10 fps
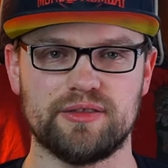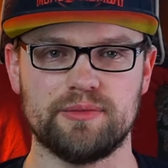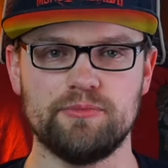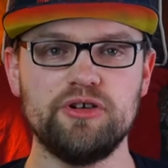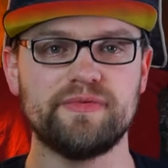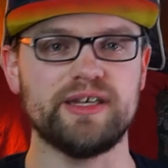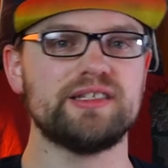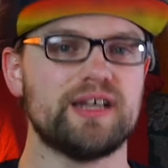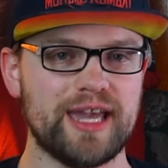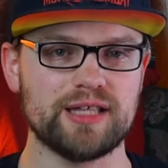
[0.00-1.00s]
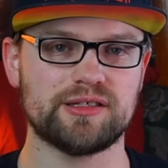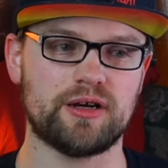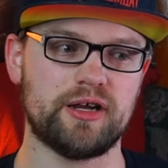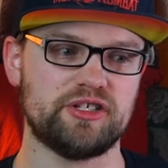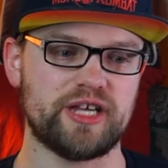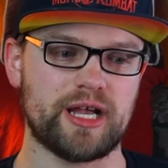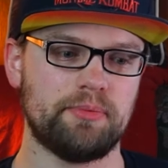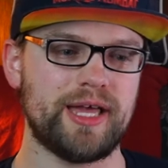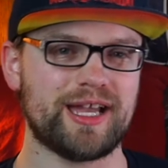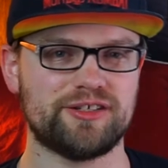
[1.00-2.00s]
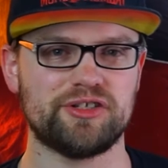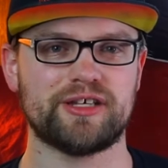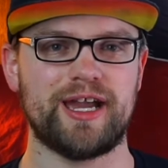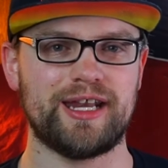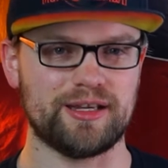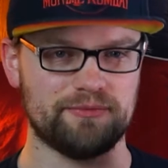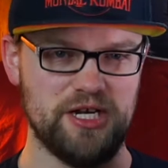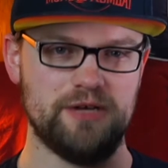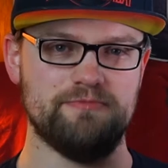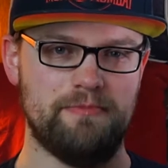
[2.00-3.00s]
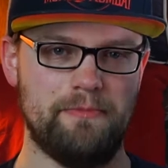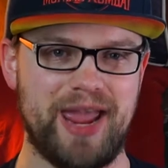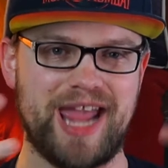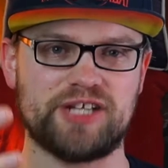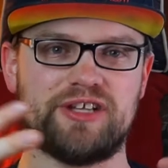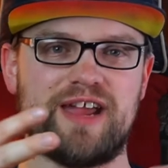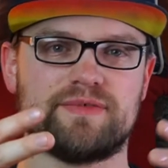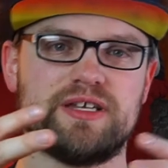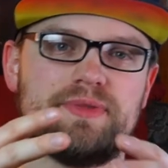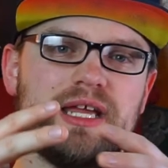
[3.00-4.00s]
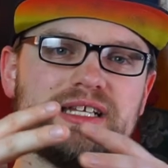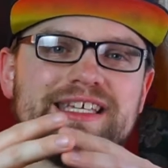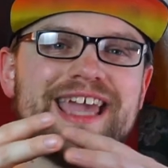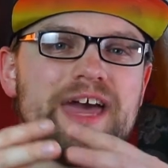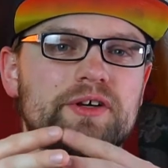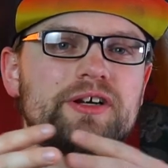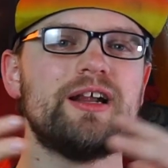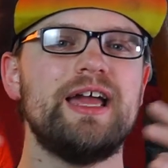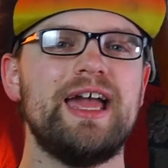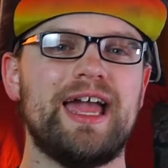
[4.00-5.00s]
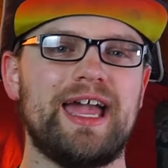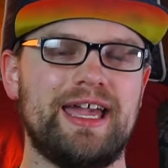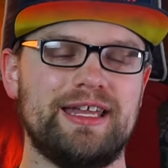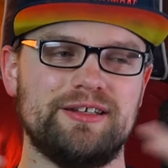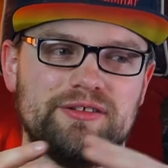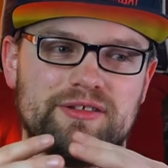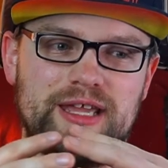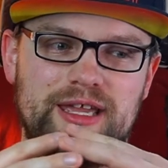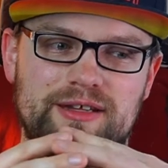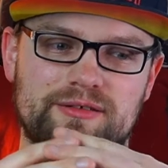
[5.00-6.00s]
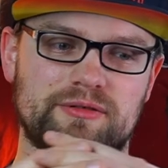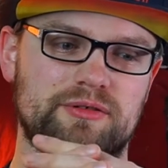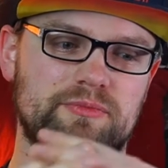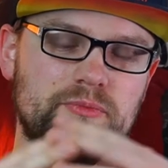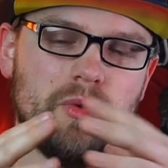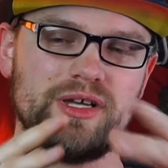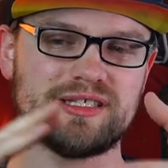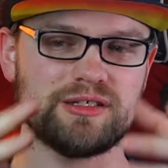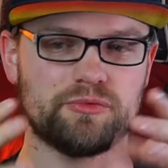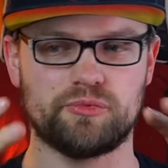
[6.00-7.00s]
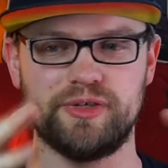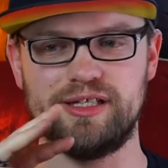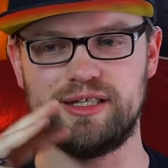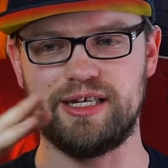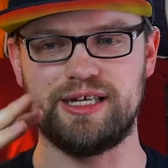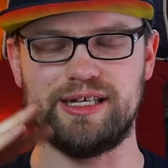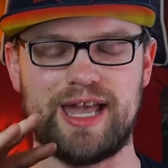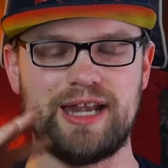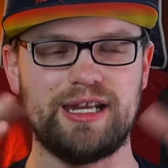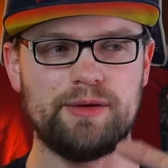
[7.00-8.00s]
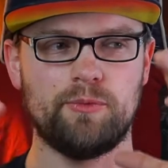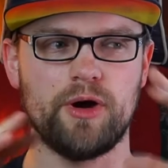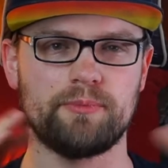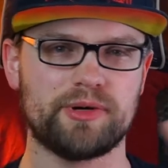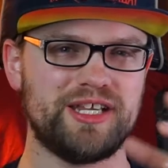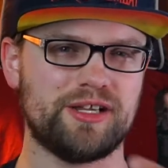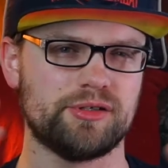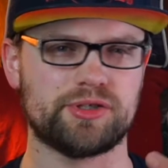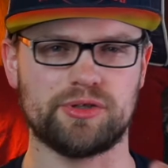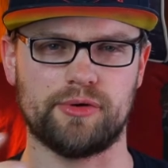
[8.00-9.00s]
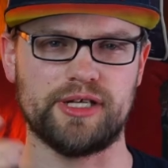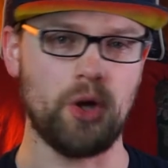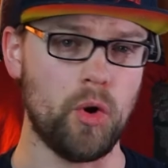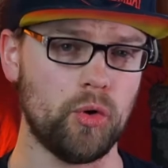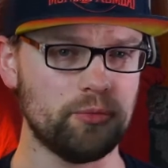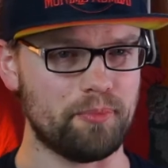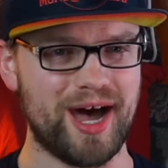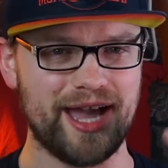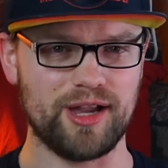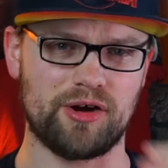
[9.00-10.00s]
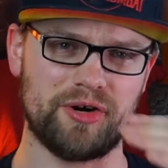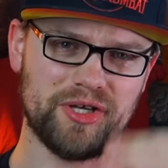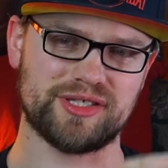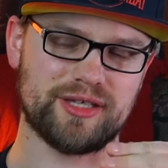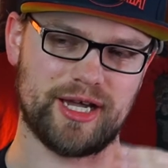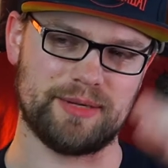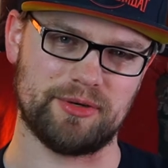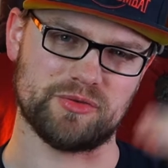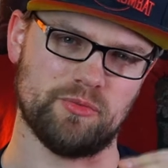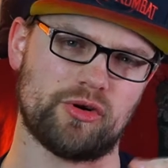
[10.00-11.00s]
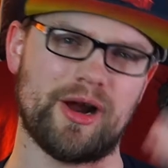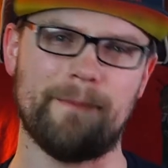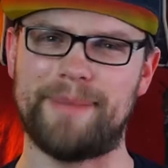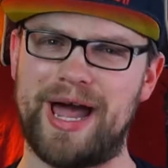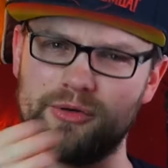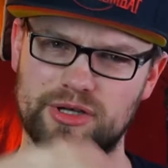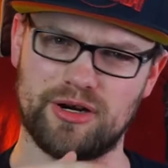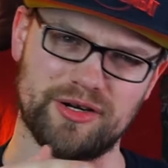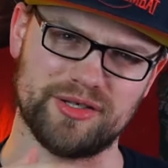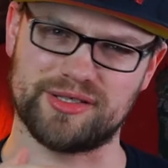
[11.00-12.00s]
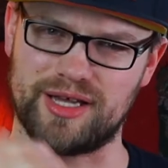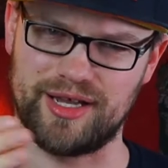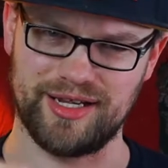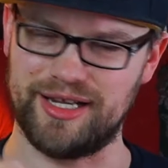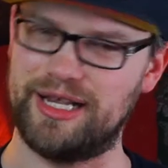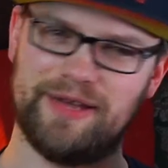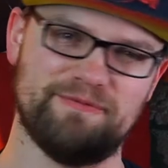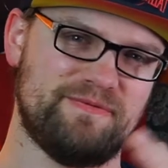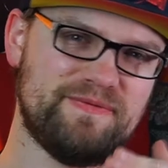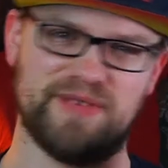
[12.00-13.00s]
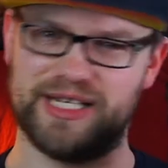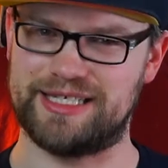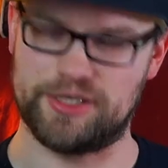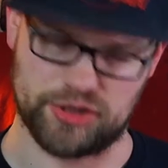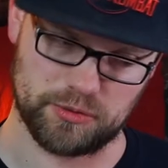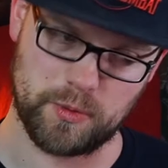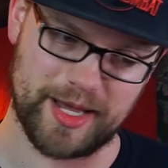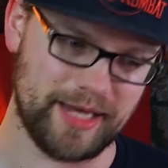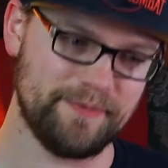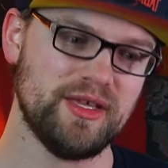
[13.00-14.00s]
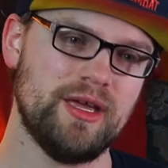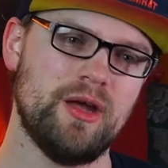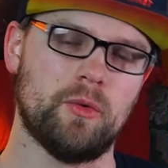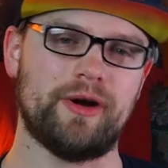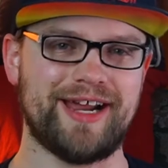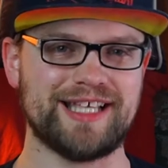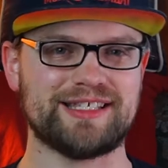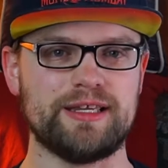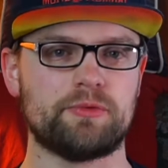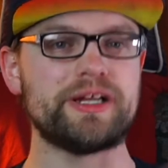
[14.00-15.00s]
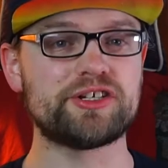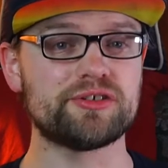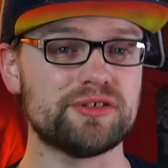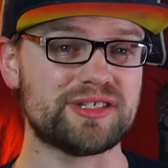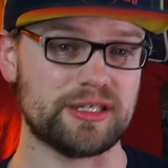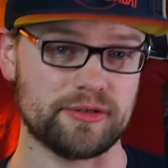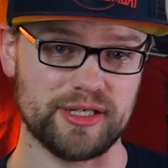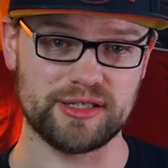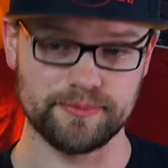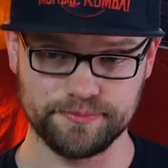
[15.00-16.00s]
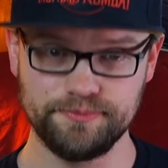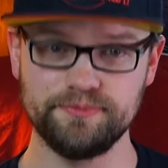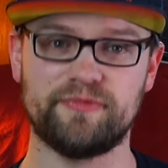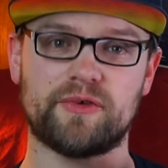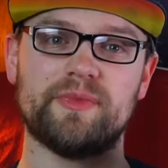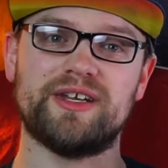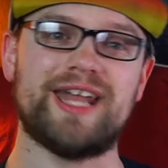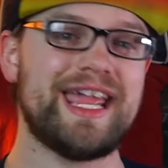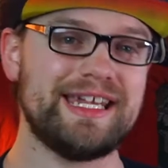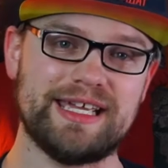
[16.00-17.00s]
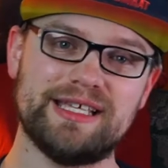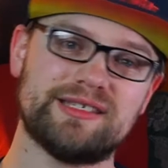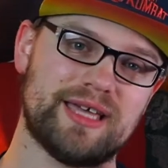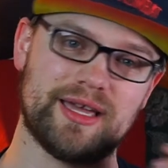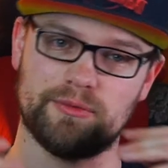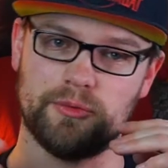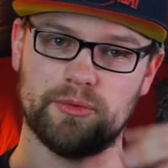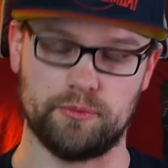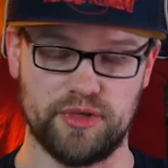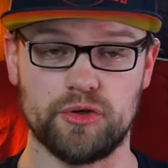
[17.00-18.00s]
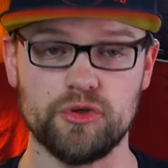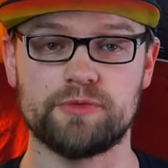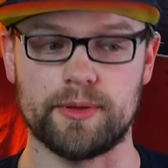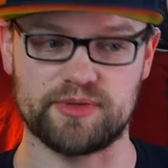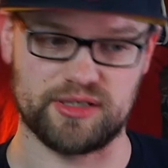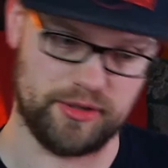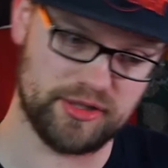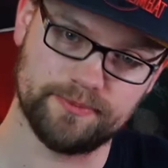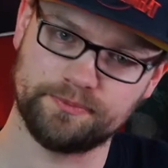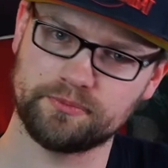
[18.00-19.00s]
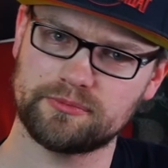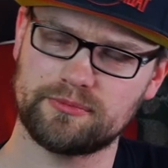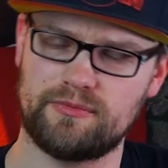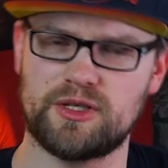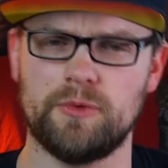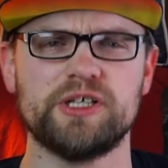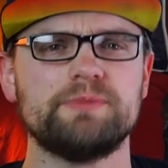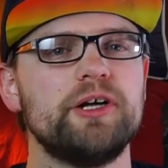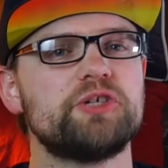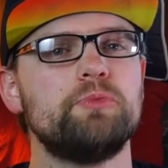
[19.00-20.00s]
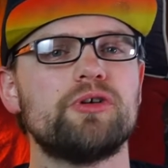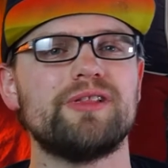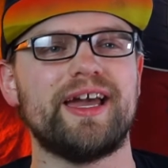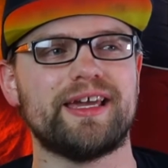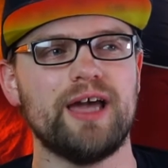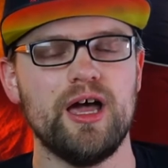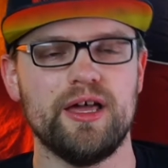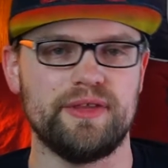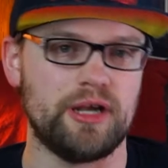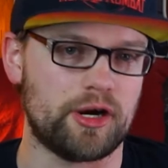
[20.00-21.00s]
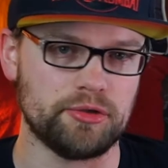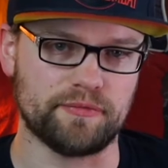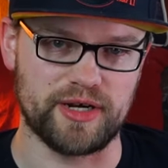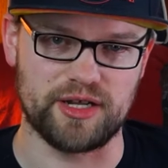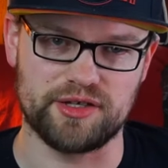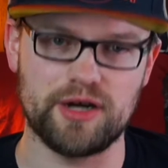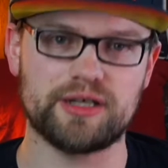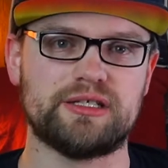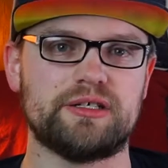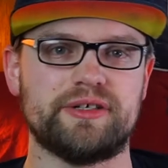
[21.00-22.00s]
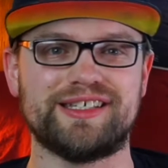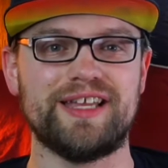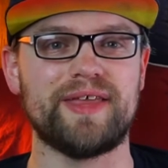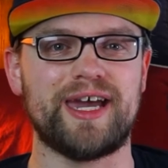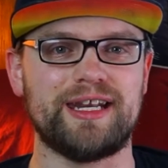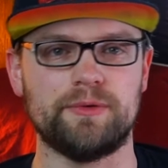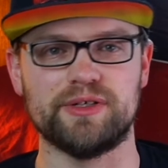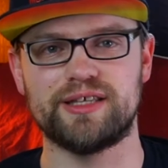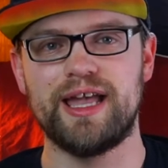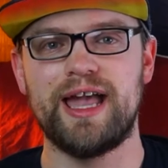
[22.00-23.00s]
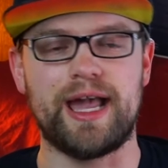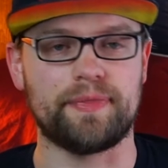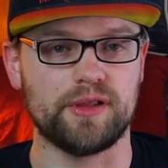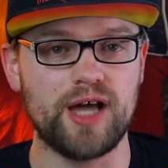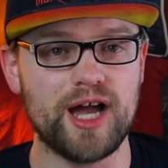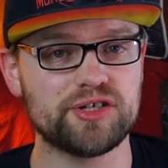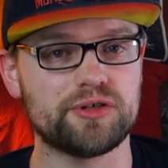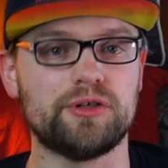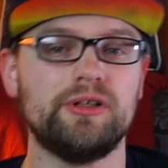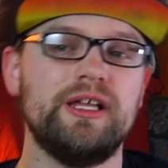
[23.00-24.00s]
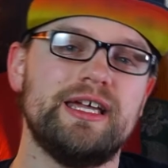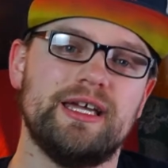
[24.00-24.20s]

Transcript: the movies, again, starring Jack Black, just kind of mashed everything together and and wasn't really any one particular story told by R.L. Stine, but it was more about R.L. Stine in a fictitious way. Whereas the original series from the 90s, that the Goosebumps series, was much more like the Are You Afraid of the Dark series in that it was anthological